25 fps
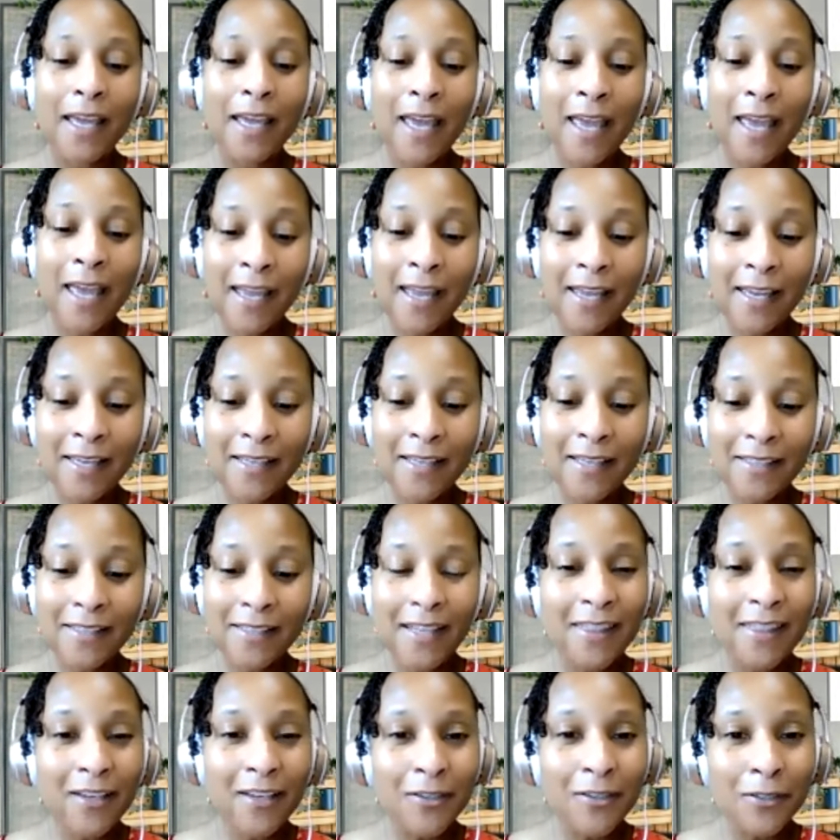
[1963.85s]
And
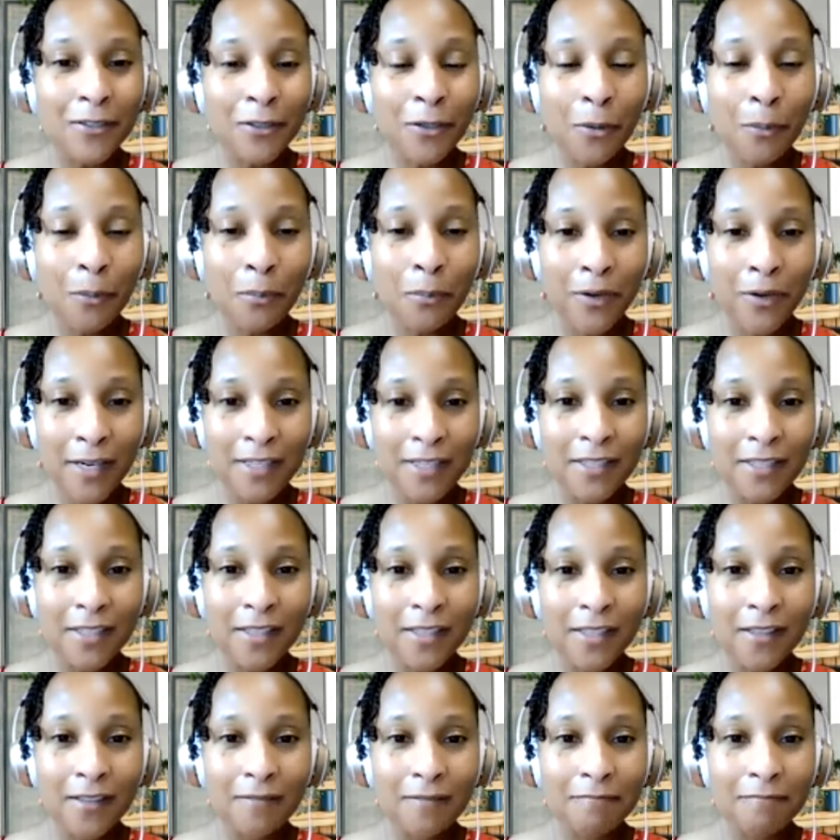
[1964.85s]
there's no
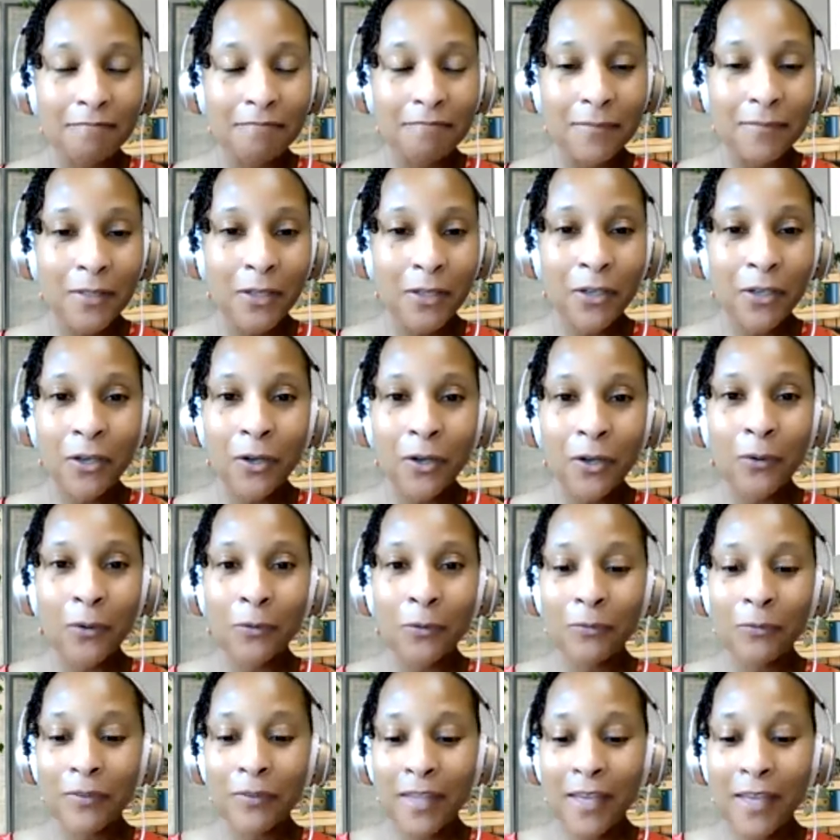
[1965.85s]
pressure you
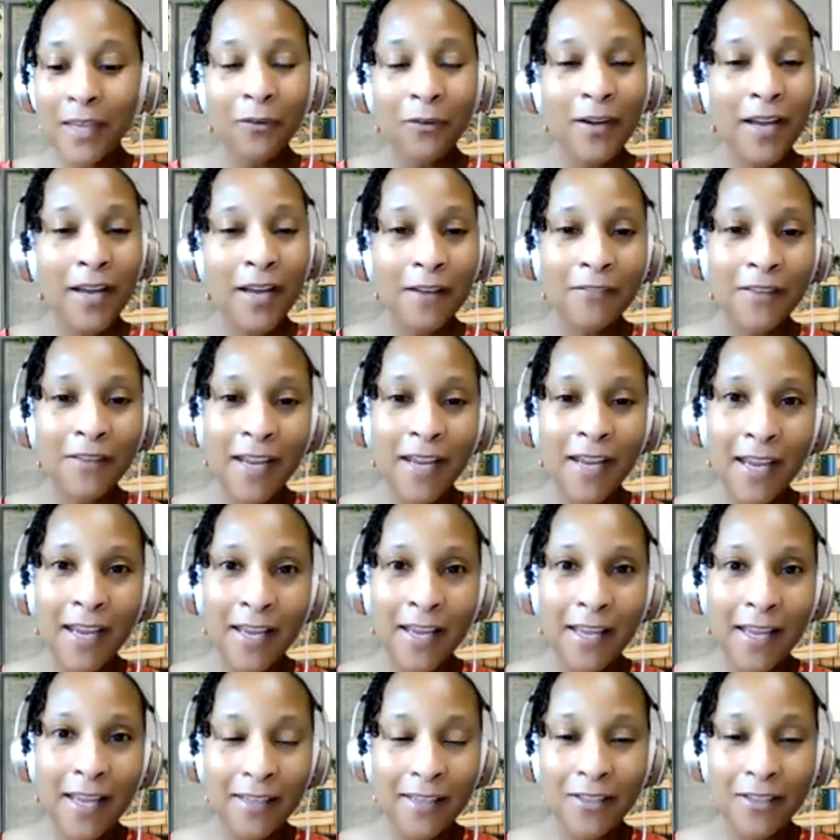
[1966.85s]
know they don't have to
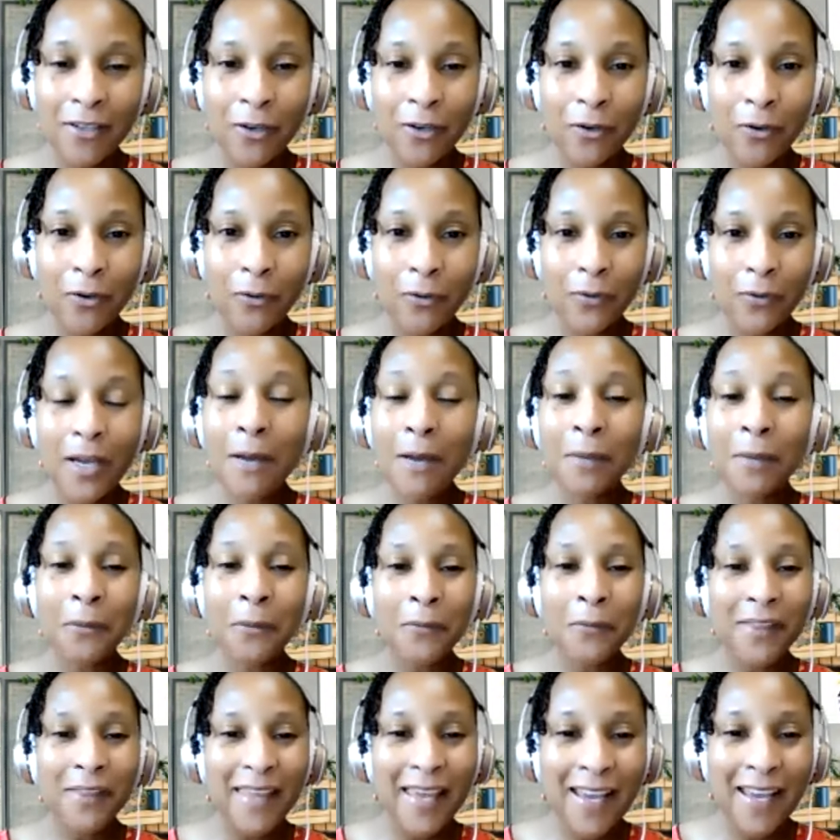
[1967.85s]
you know come up
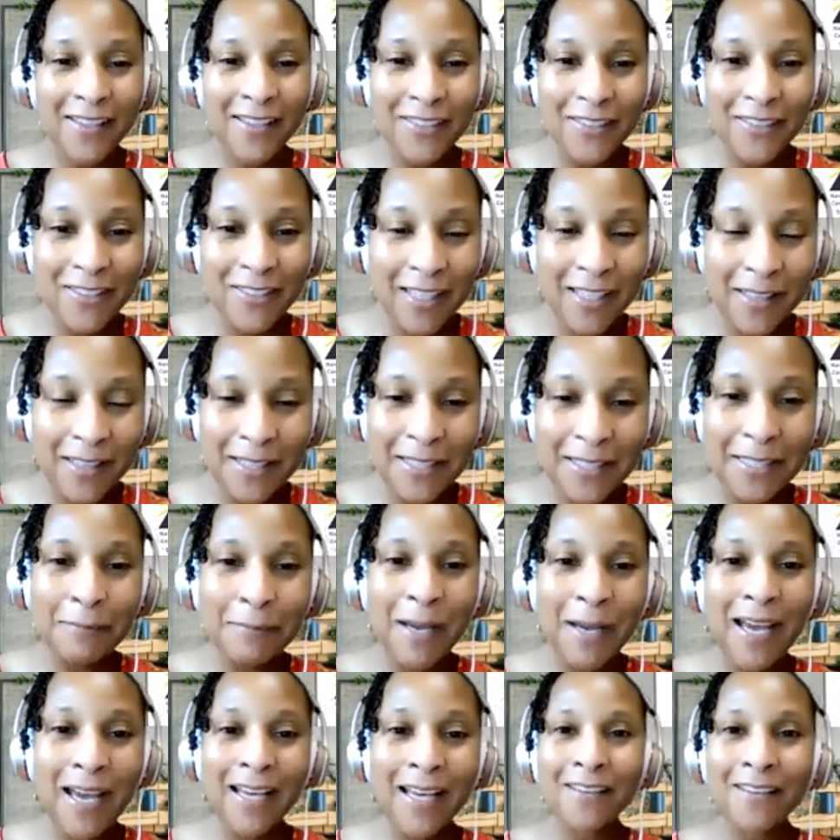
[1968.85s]
with answers on the
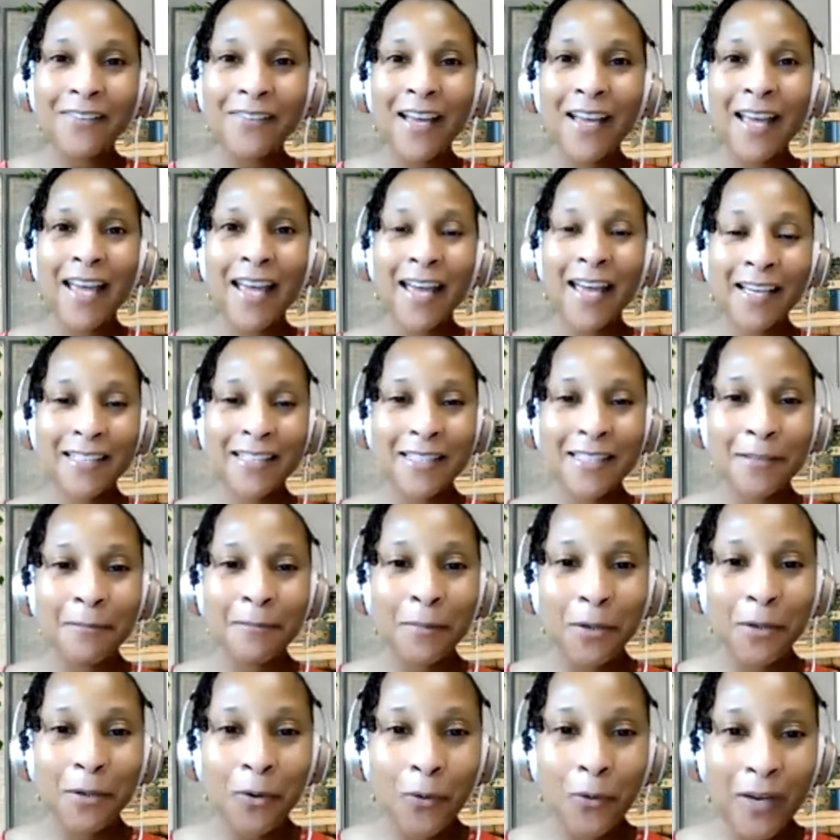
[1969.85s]
spot if i ask them
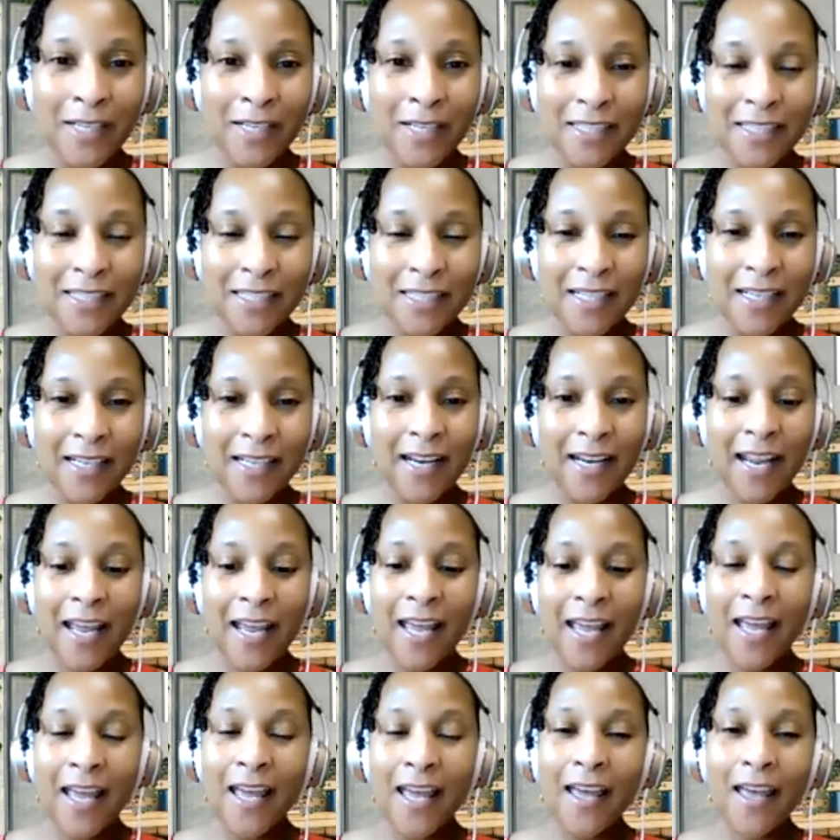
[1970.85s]
a question
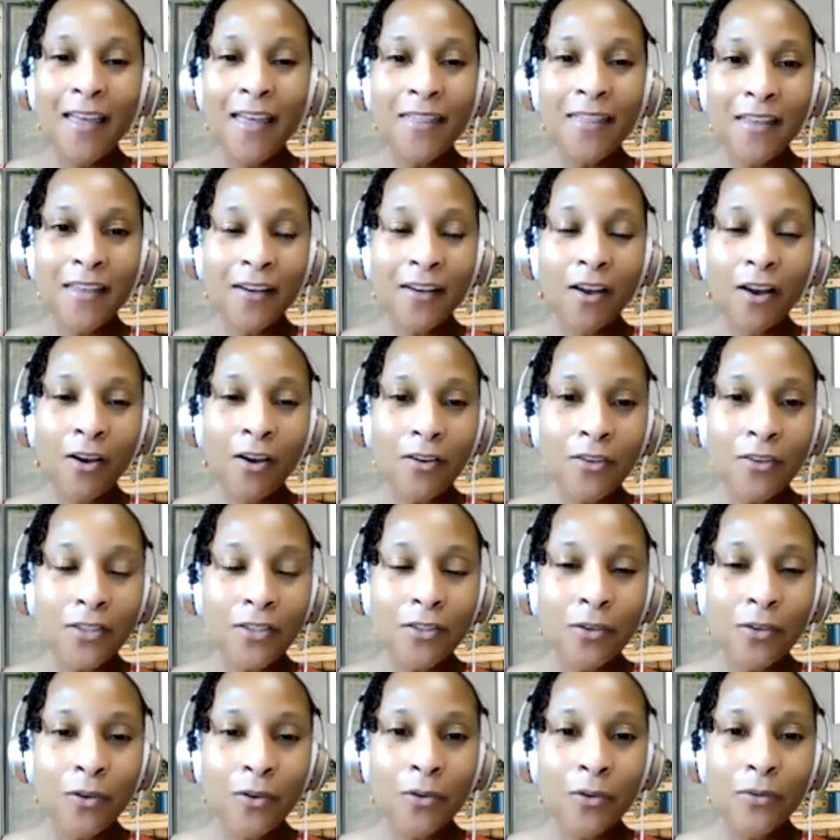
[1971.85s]
and then
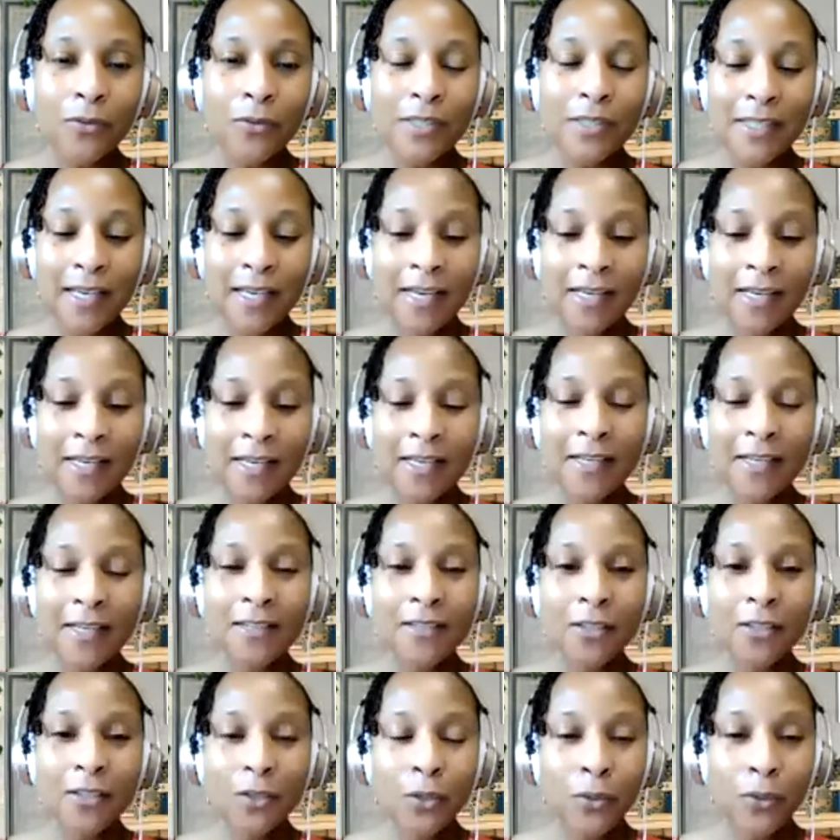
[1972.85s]
also sandy
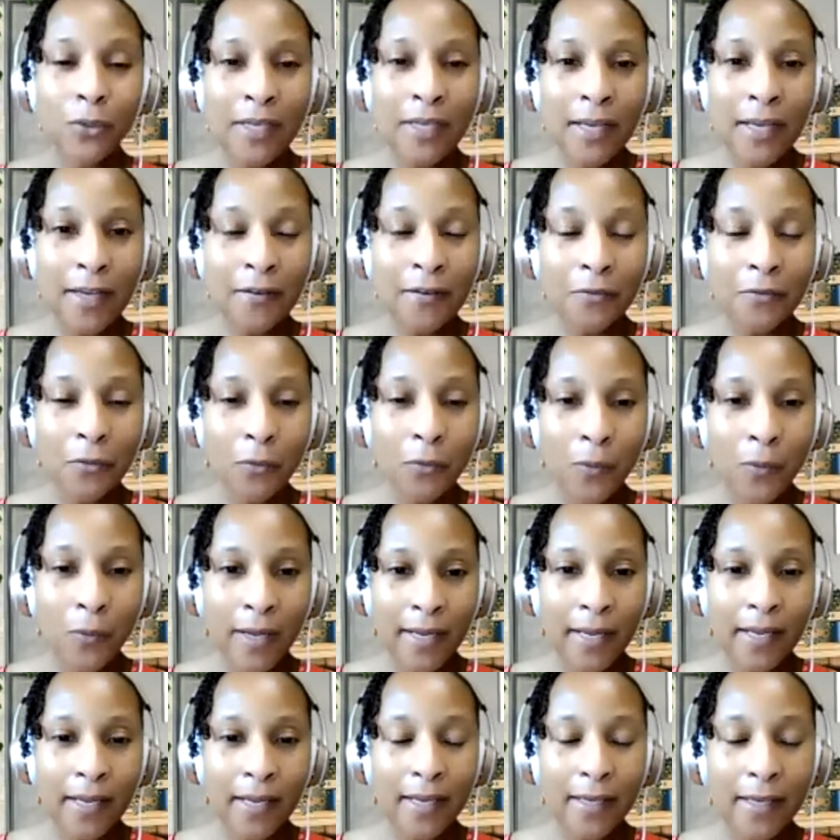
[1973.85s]
it's a creative
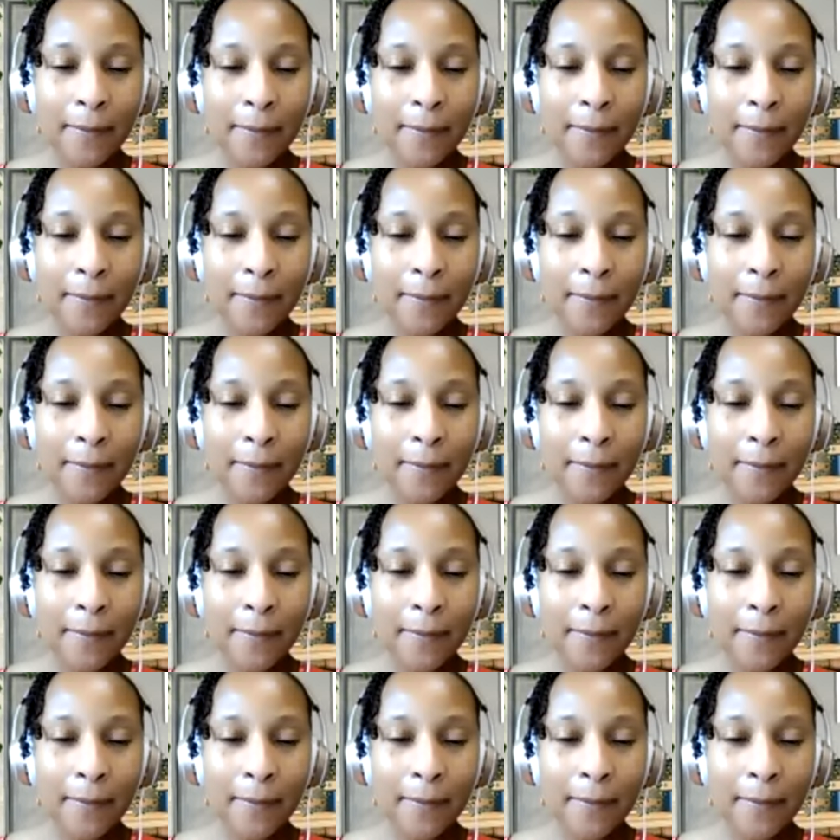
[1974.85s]
way